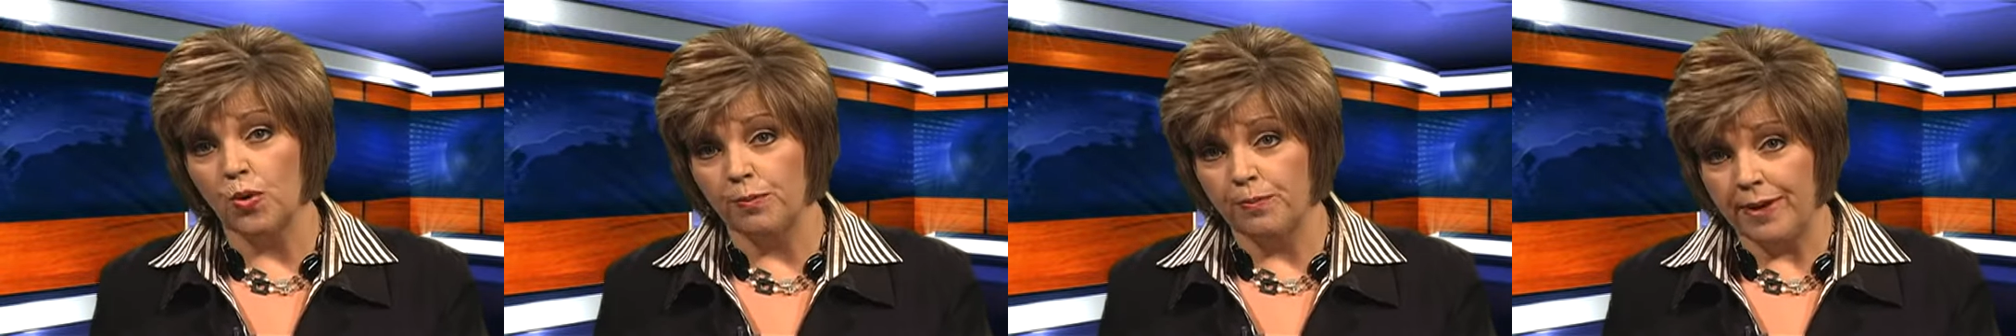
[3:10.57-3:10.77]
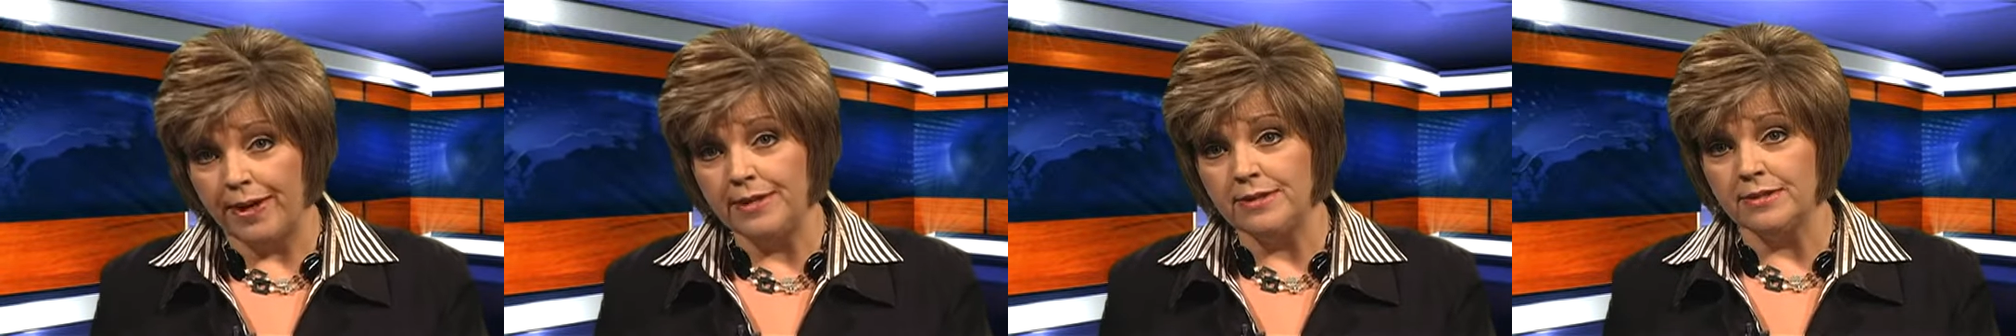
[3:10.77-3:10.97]

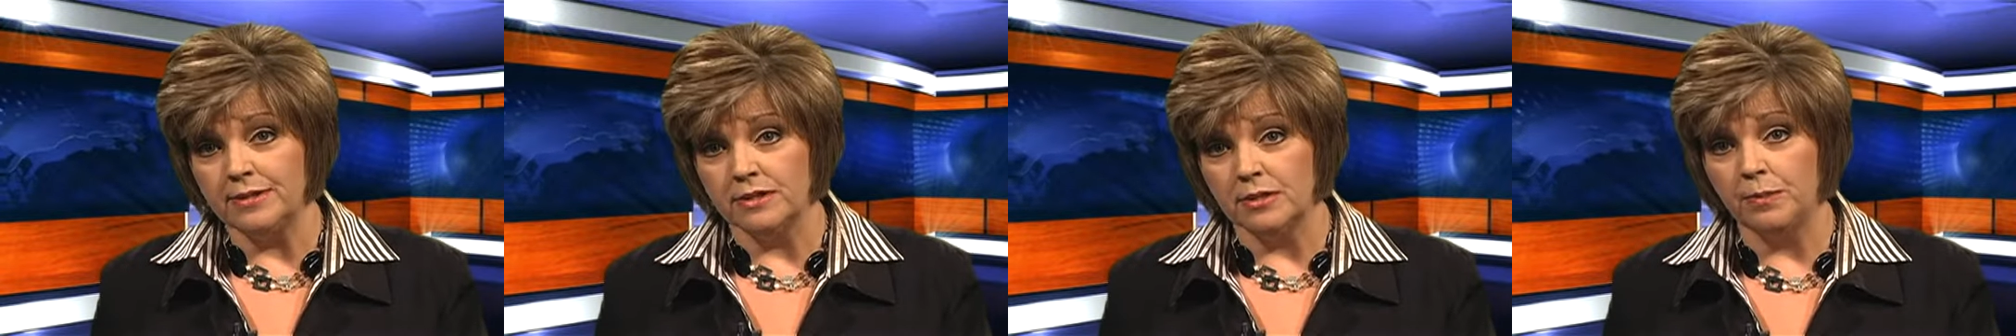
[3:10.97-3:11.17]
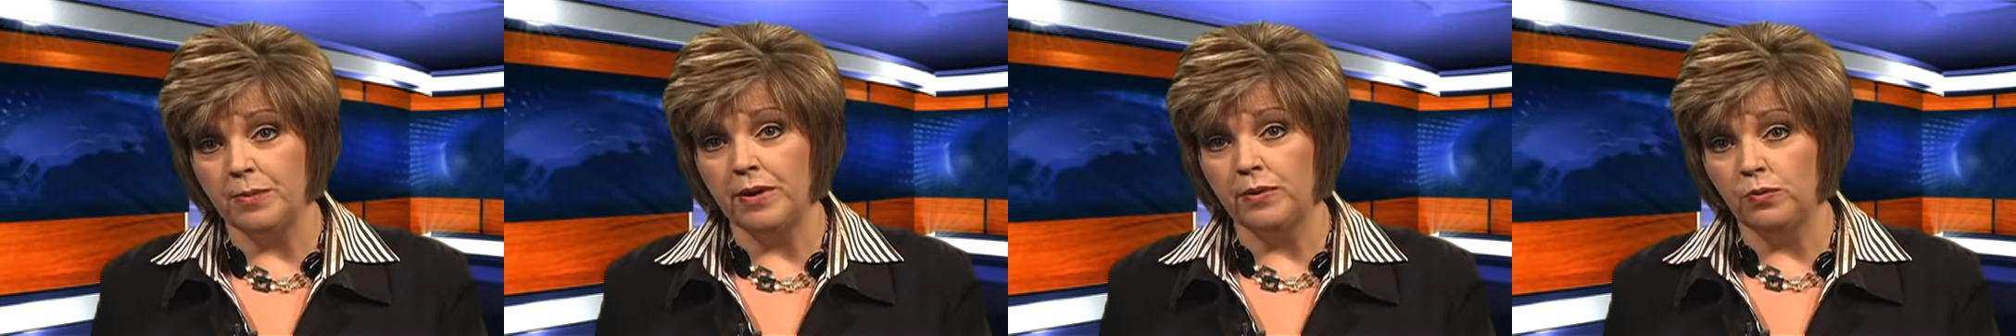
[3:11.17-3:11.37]
basis
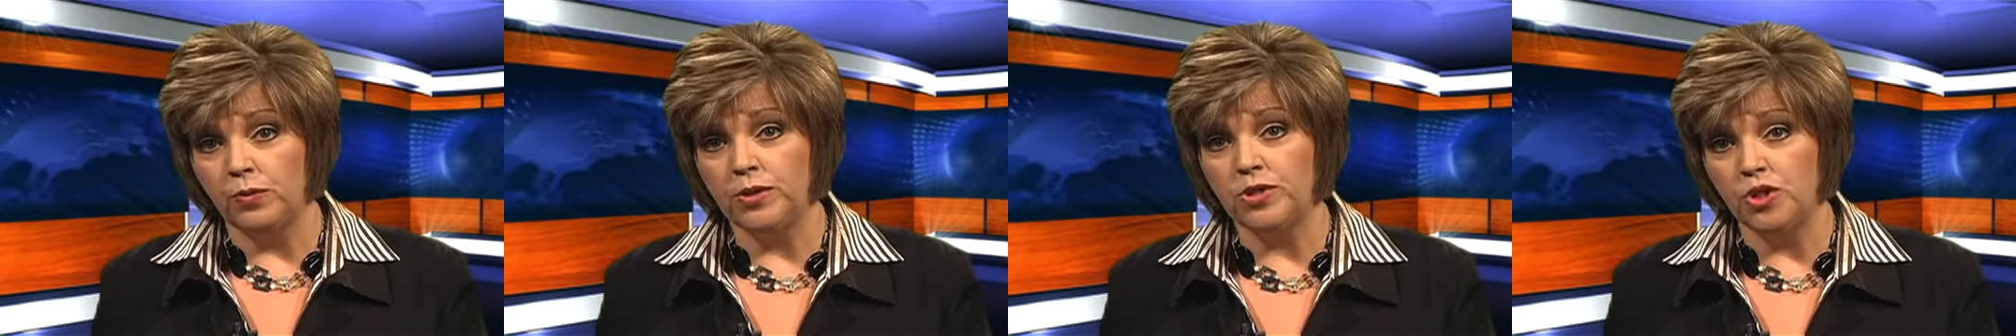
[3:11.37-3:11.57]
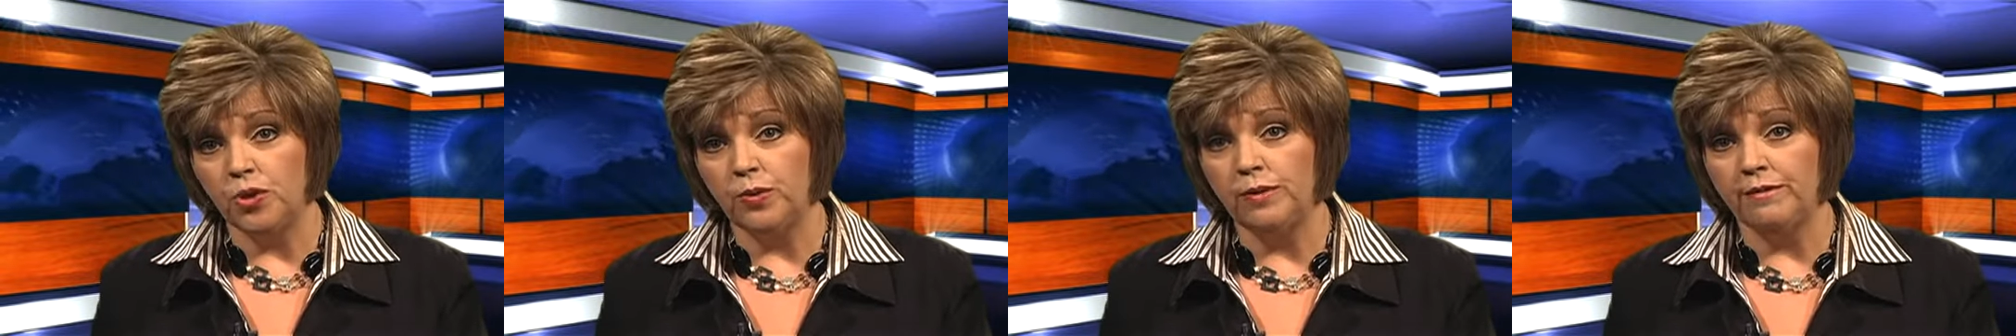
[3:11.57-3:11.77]
upon
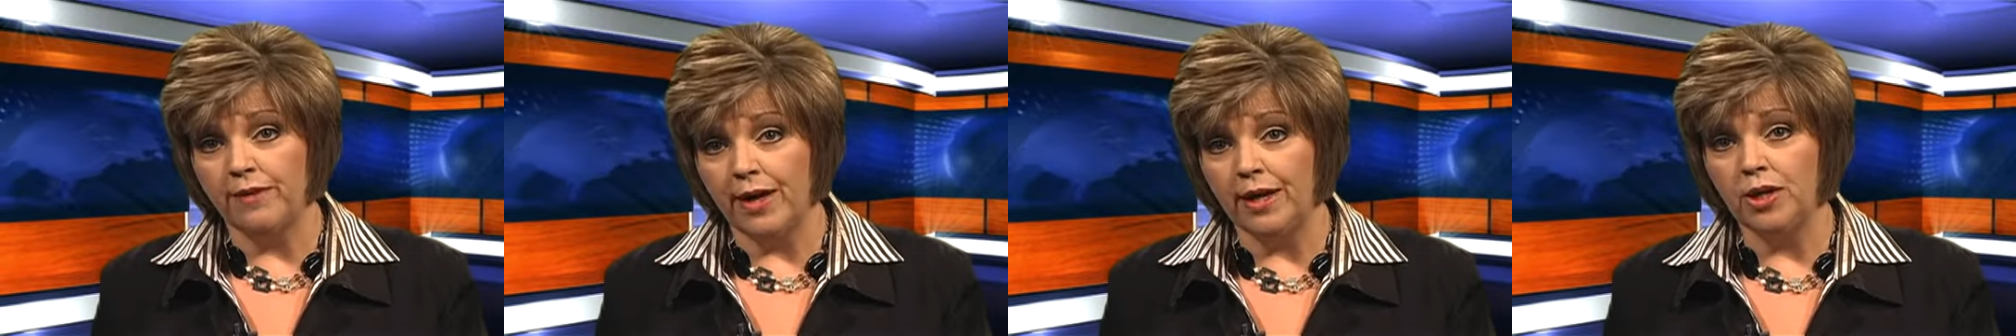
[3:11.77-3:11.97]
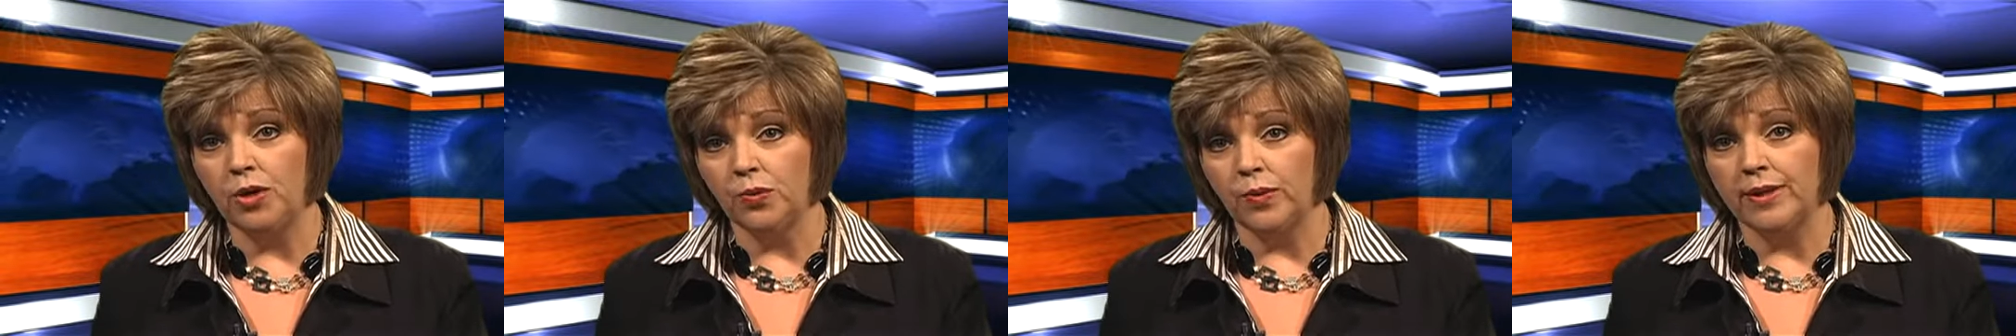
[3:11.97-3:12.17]
which you
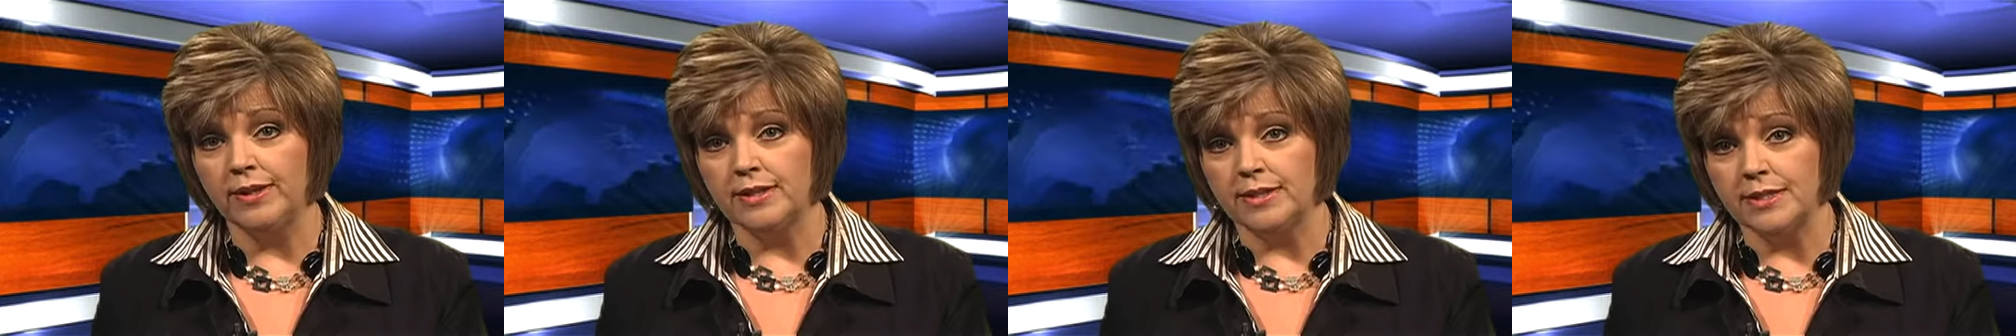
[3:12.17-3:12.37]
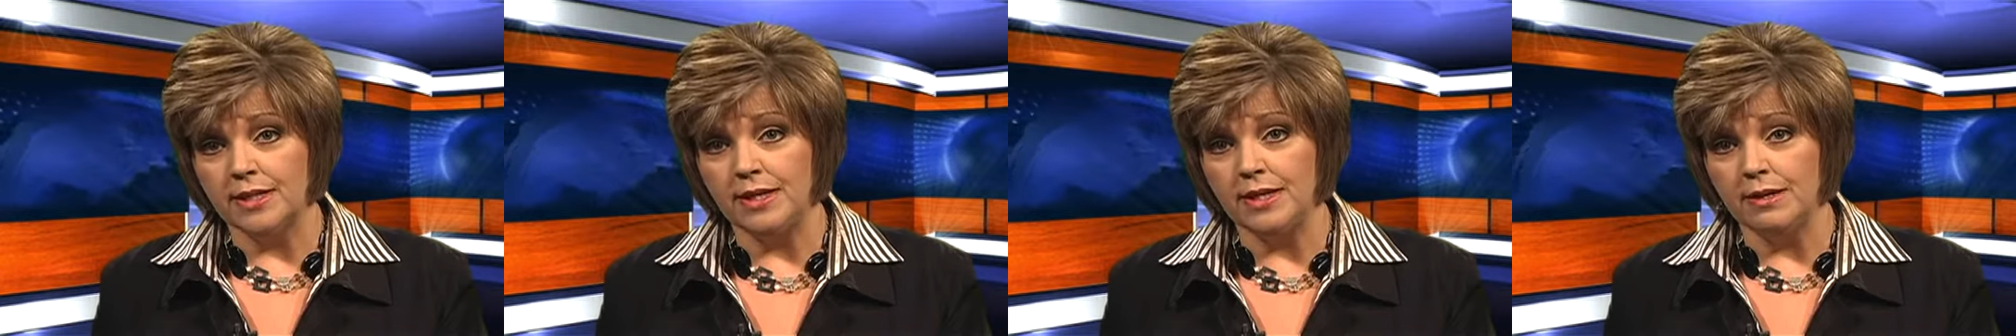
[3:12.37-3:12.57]
evaluate the
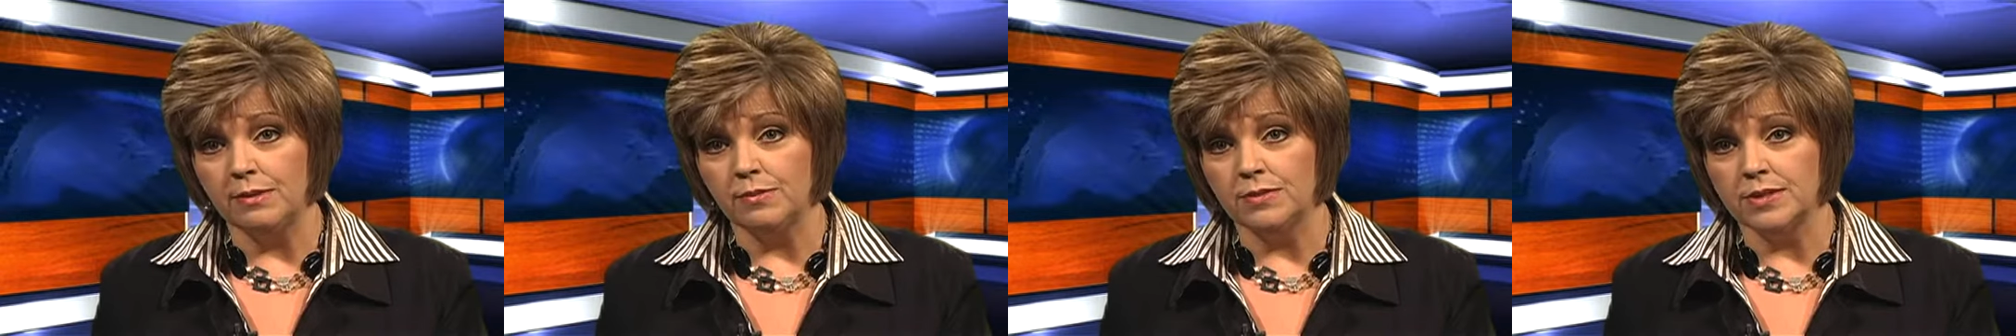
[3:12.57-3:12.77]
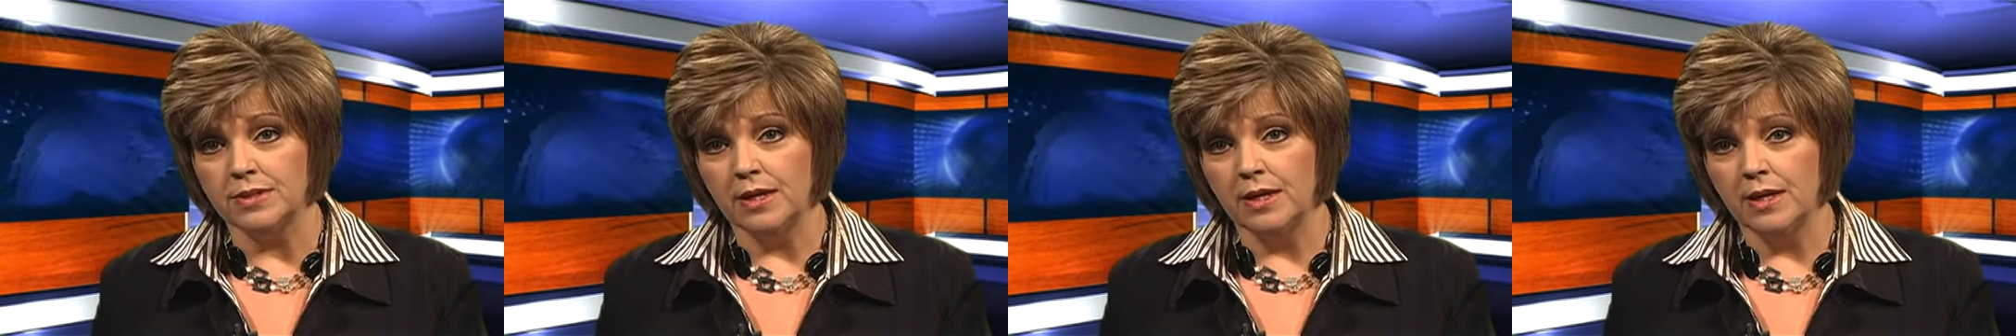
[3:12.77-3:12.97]

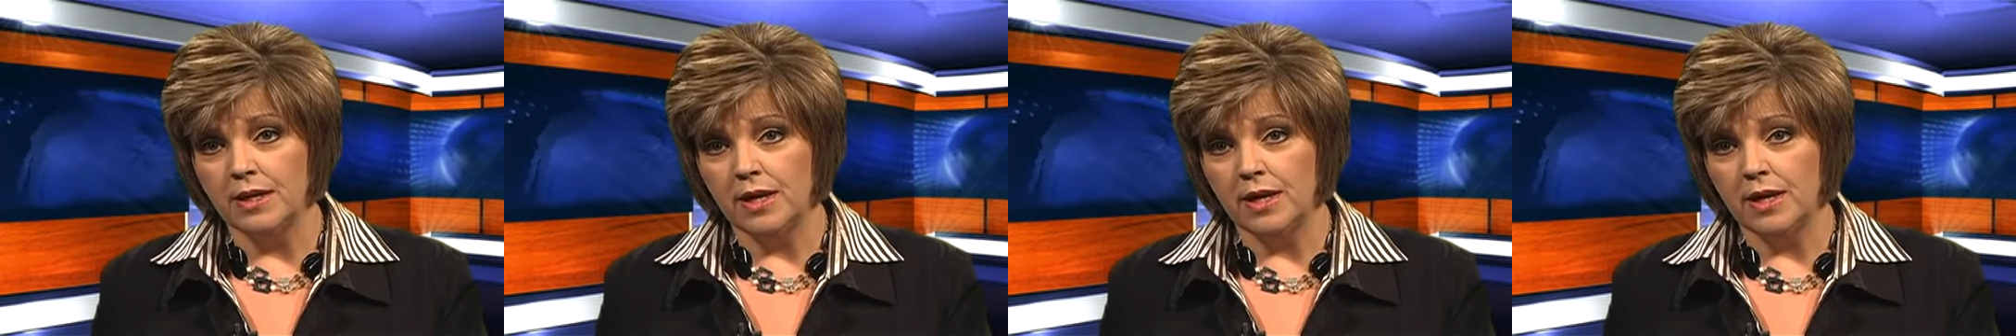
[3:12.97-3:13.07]
teams.